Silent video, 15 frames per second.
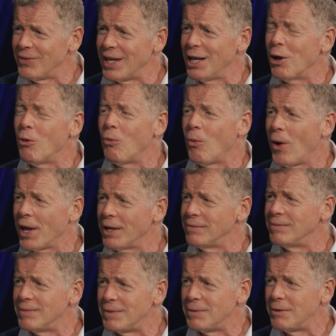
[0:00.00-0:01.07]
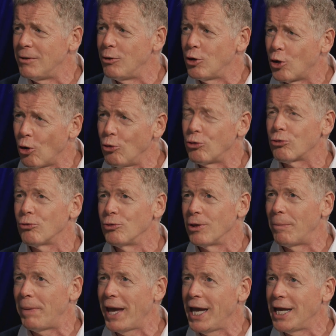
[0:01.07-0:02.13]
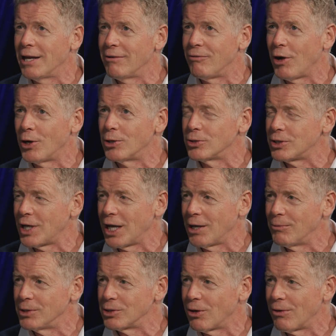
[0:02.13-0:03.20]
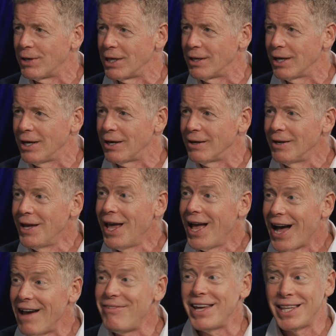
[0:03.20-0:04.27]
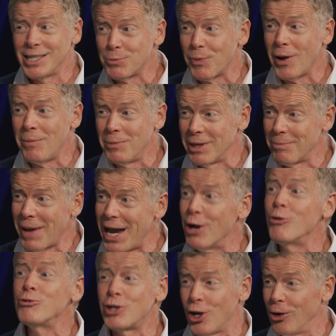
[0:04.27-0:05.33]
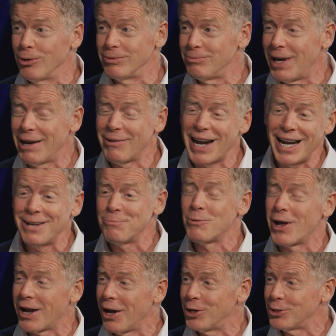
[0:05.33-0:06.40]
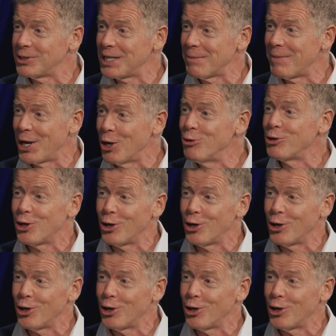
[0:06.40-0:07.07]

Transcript: they don't want to go through the pain of understanding what's already there. I've had this problem with my own code, right? I didn't want to understand my own